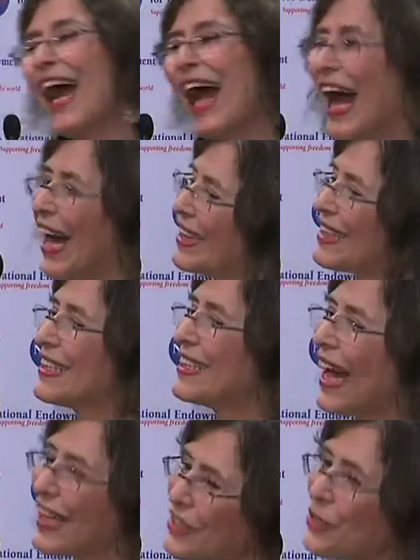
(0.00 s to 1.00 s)
And
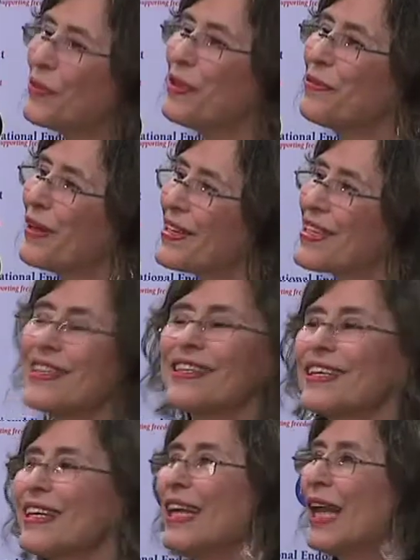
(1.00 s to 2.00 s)
that
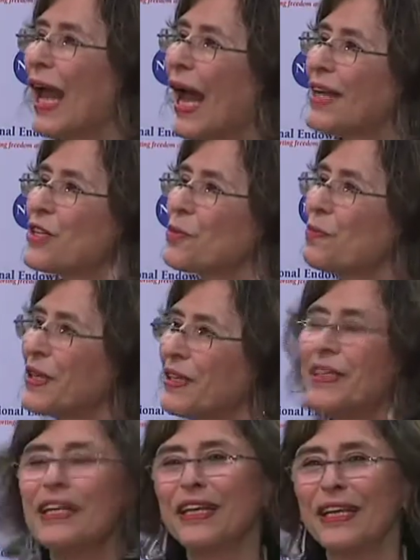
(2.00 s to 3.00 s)
university has
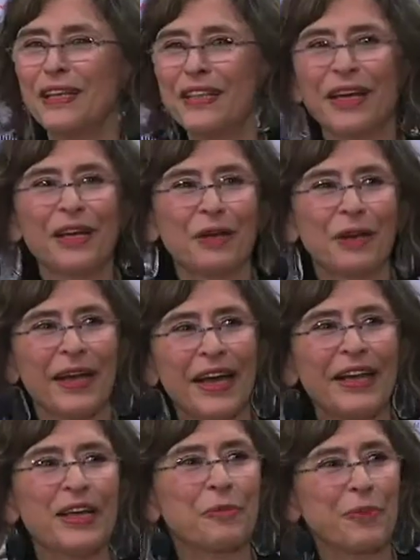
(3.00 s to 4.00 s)
been the
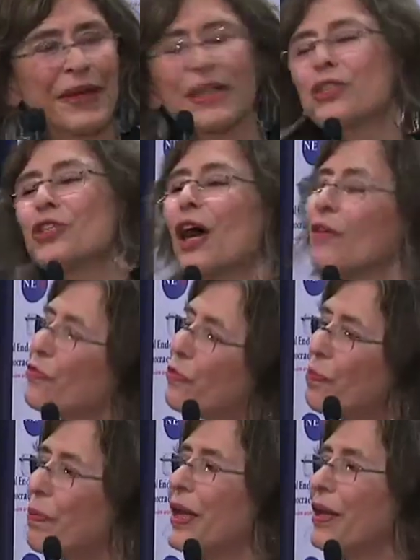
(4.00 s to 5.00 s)
learning place of
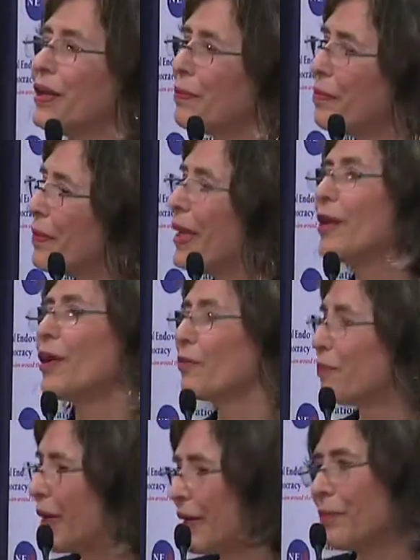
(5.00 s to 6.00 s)
many, many
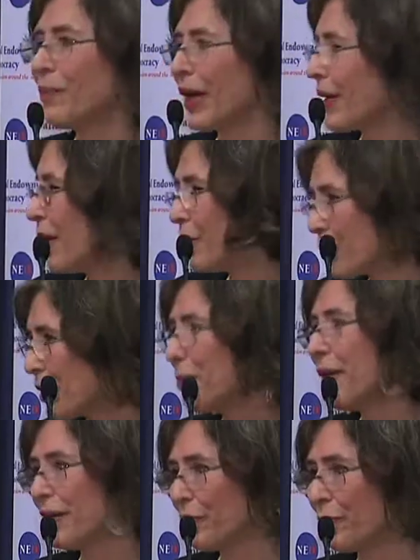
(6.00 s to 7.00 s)
of my
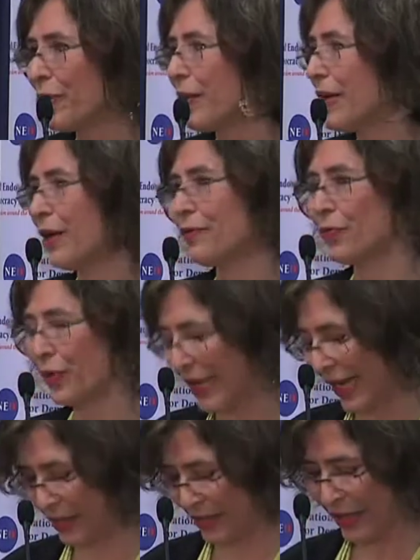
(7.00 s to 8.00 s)
countrymen and women. And for
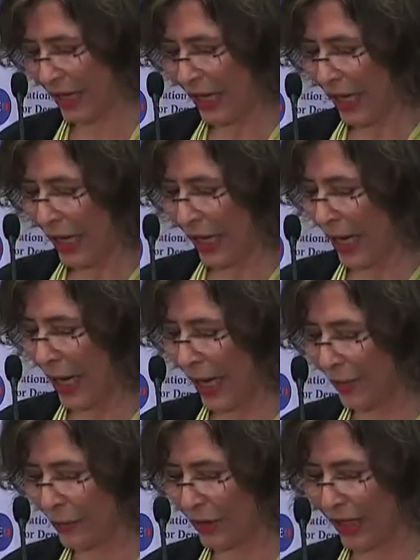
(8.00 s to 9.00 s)
that,
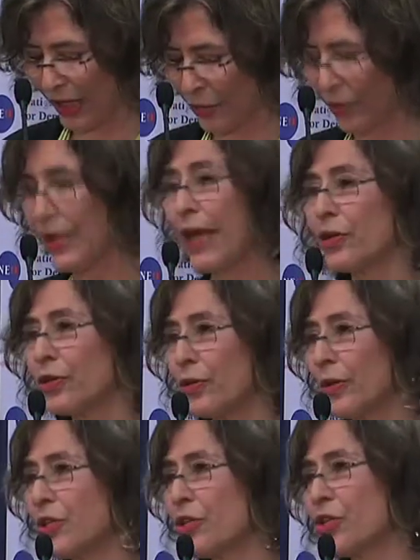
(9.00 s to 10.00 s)
I would like to thank you.
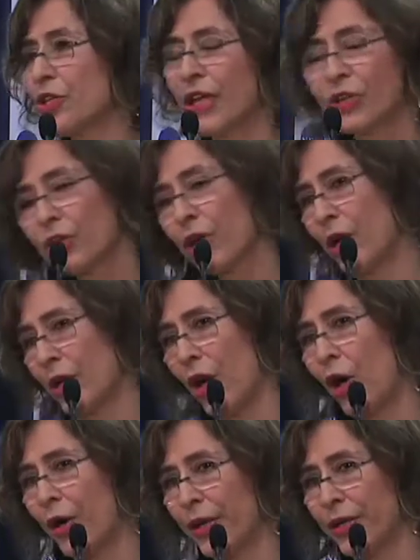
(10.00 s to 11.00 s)
It is such an
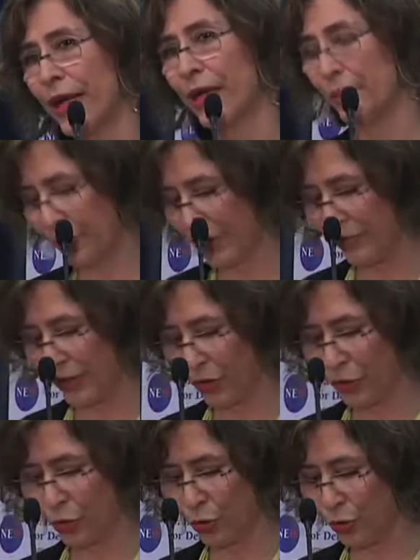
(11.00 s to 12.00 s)
honor and a
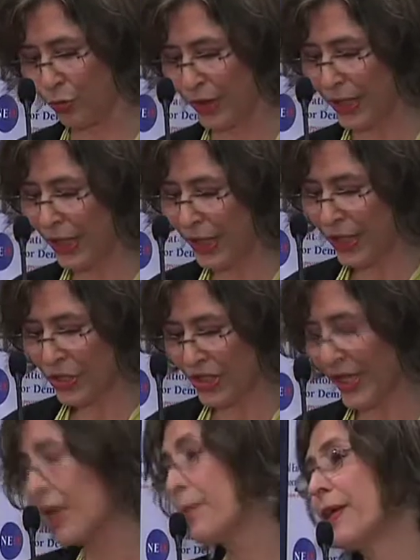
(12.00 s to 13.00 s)
privilege to be
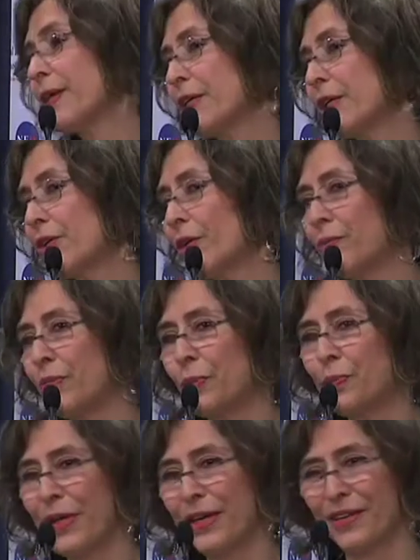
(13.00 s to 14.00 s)
celebrating the
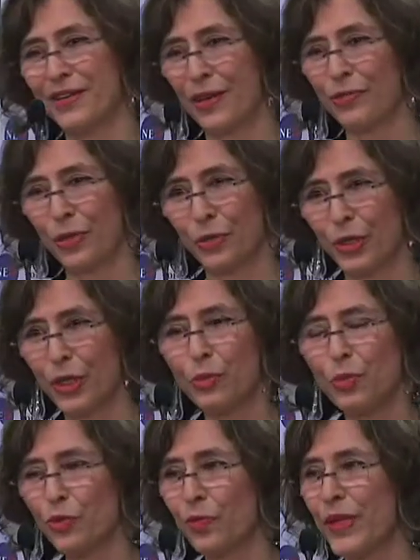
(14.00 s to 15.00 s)
birth of the Green
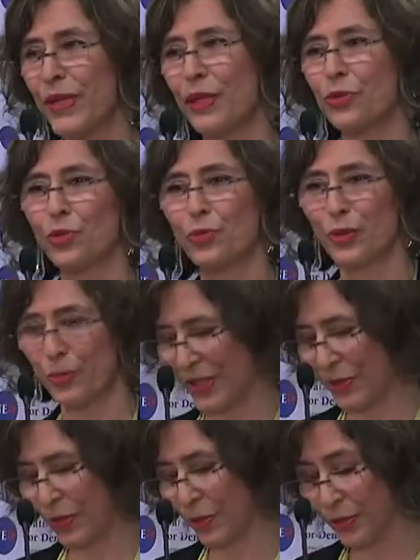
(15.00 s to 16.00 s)
Movement and
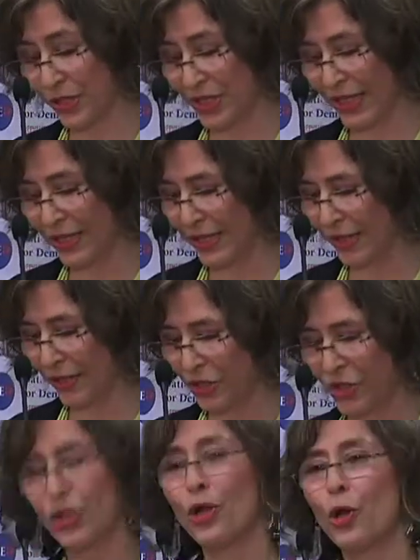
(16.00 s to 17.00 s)
to be presenting
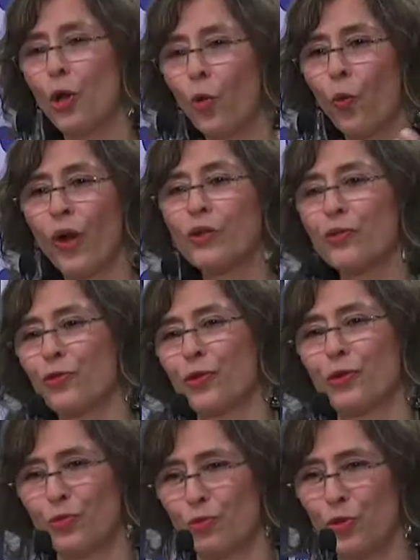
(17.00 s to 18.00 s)
this
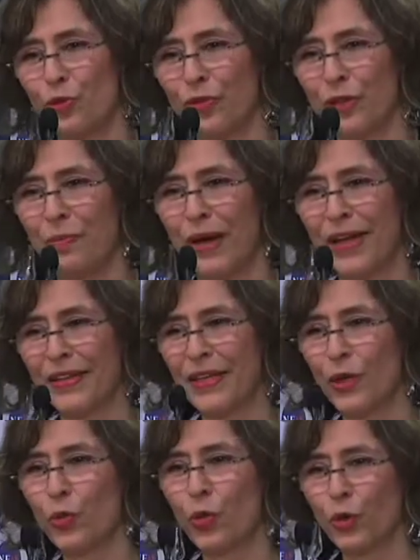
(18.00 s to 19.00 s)
wonderful movie by the
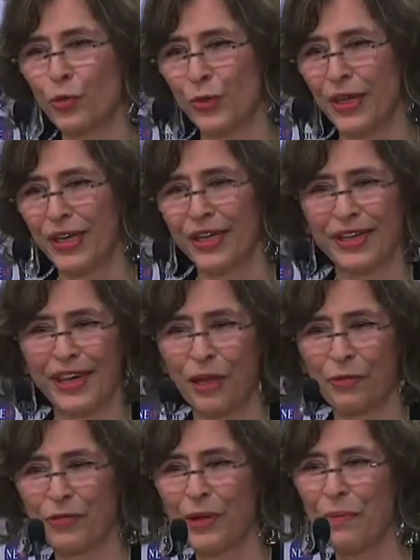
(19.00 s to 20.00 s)
award-winning
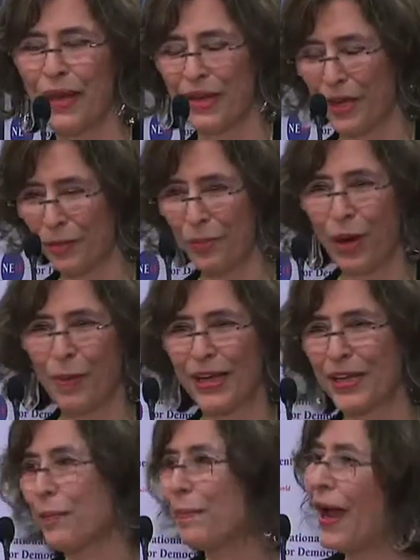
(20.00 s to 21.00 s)
filmmaker
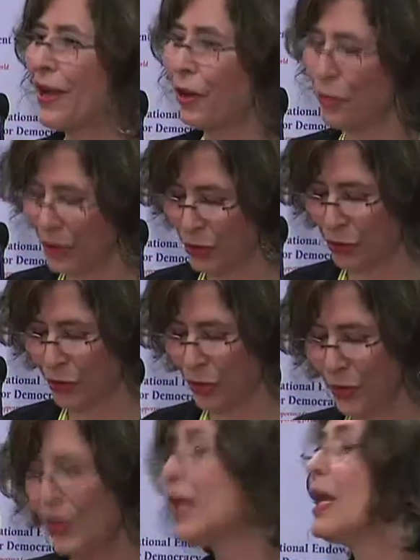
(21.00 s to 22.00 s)
Babak Payami to
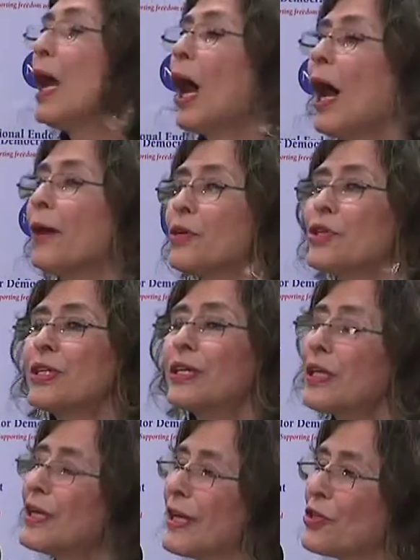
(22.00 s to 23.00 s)
you. I was
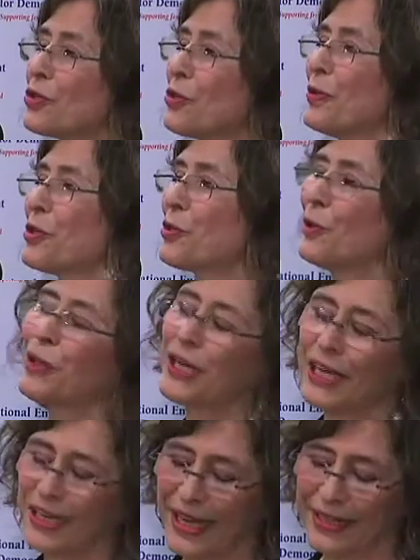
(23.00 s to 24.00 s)
thinking as you were
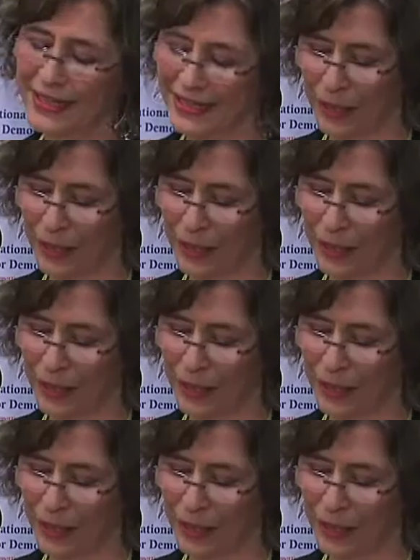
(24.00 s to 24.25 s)
talking that